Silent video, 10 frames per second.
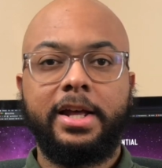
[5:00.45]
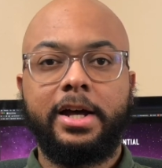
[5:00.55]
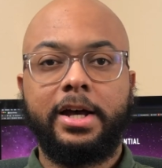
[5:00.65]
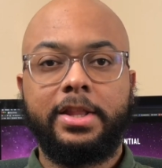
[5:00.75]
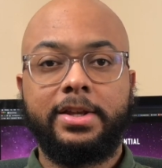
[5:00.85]

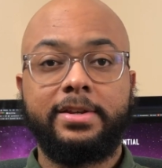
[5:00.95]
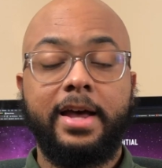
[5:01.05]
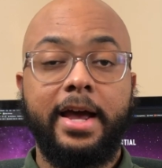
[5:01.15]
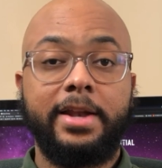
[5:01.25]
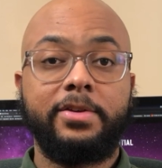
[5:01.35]
the
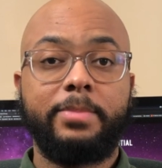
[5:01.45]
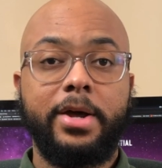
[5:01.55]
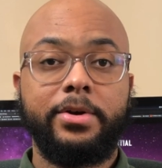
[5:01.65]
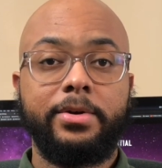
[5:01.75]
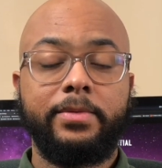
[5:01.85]
signs
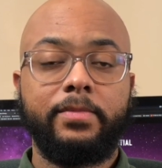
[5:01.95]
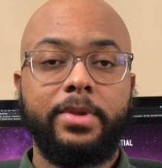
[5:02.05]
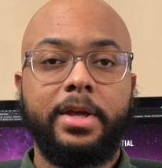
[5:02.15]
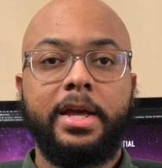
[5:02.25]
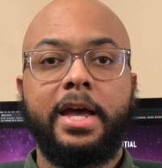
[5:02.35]
better,
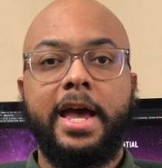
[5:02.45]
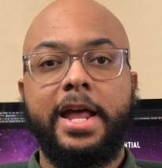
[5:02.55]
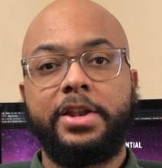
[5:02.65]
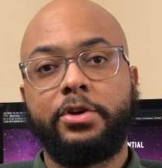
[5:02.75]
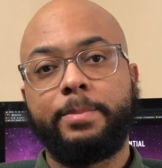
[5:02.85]

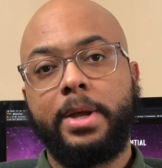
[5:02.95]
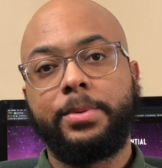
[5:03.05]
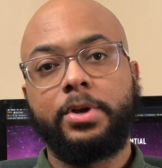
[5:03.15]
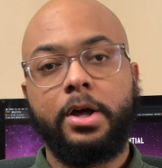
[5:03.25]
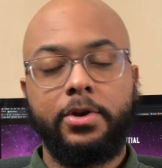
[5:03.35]
and you'll be able
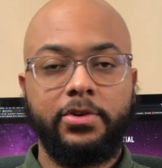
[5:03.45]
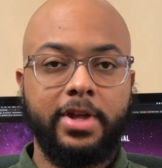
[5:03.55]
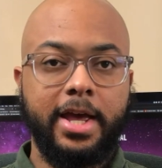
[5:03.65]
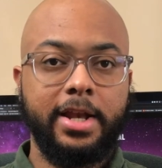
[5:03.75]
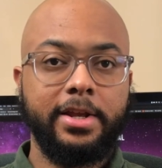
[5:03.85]
to
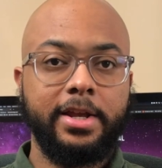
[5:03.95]
understand